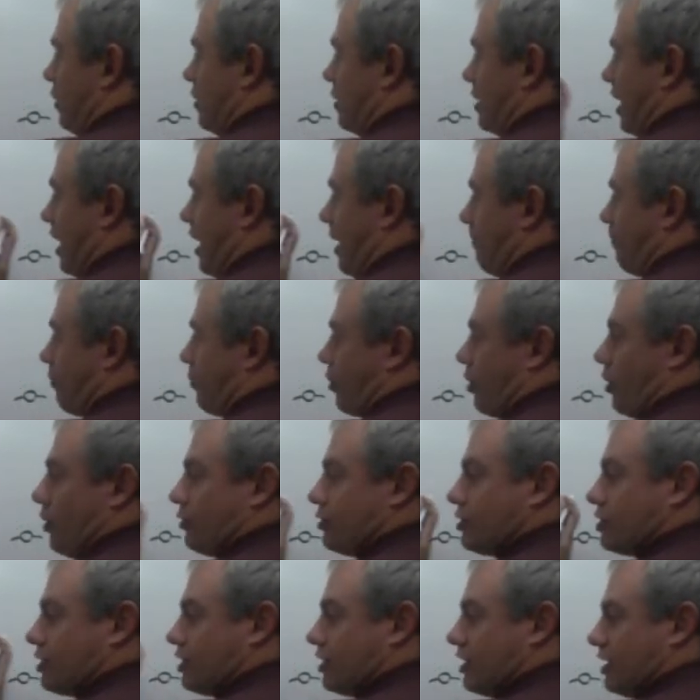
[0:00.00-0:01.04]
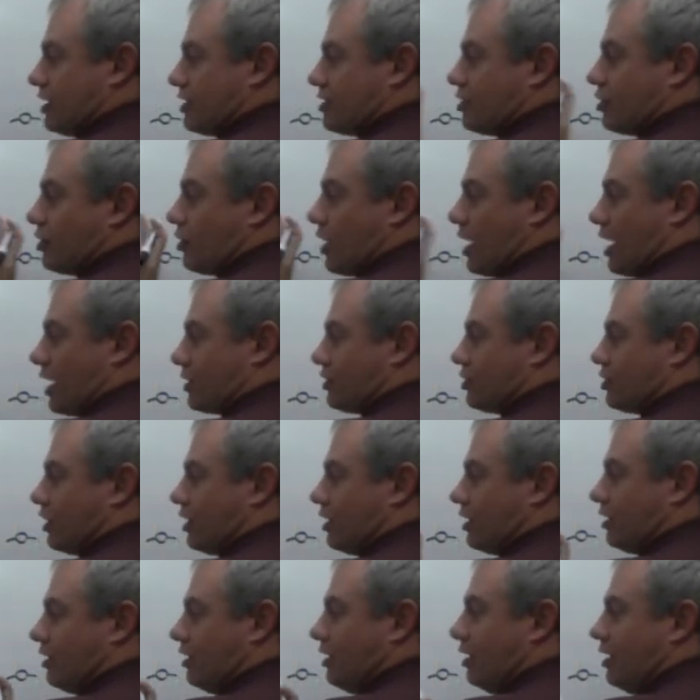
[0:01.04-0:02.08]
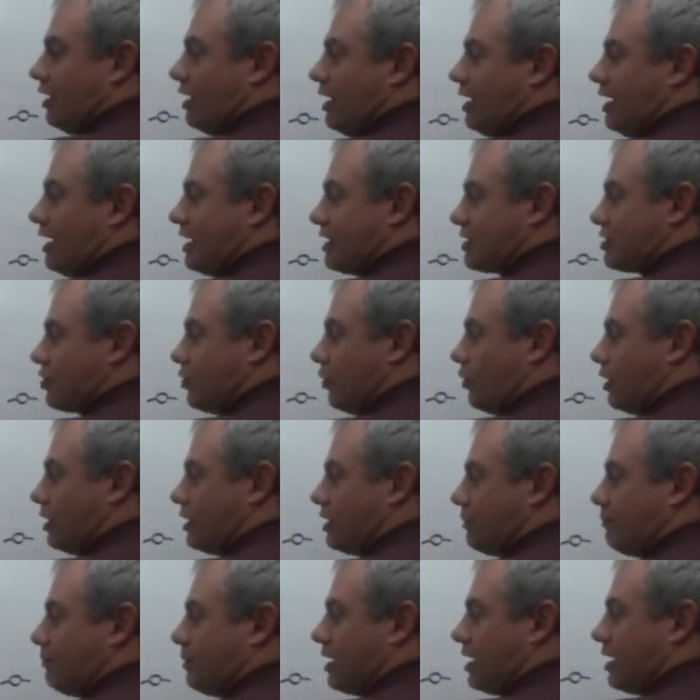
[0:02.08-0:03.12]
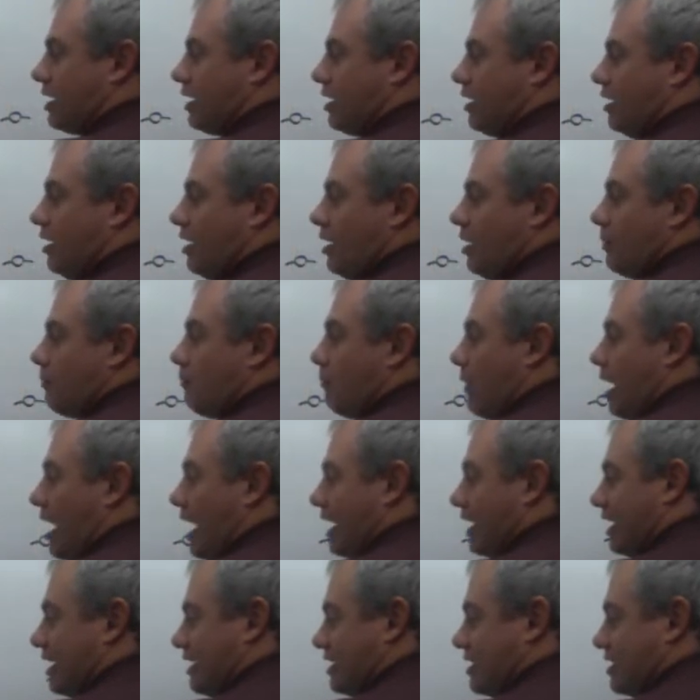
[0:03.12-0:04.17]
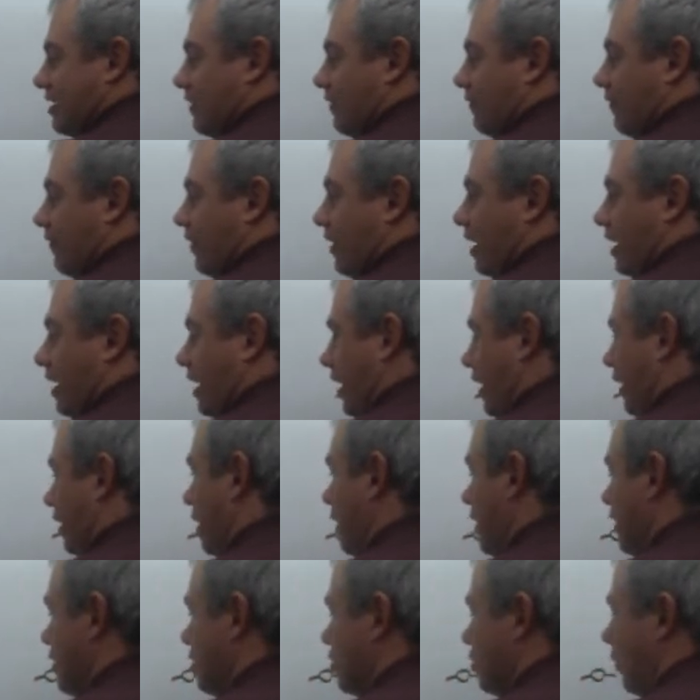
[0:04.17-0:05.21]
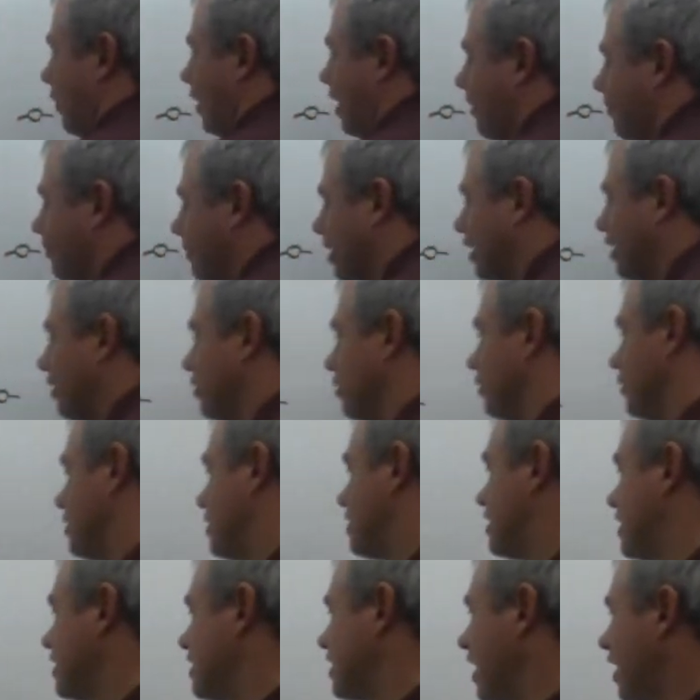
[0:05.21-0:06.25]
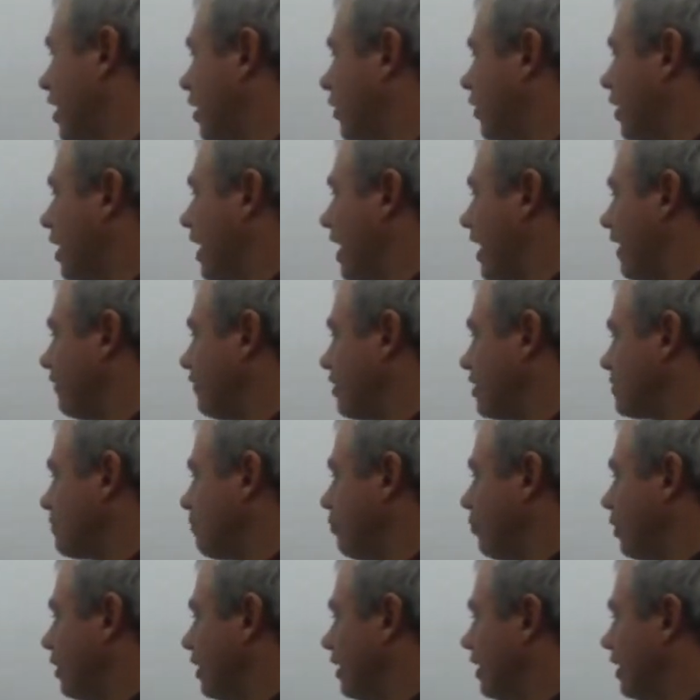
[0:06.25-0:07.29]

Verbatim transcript: as I approach this direction, it's going to be -infinity. So what I'm going to do is, since I already have this point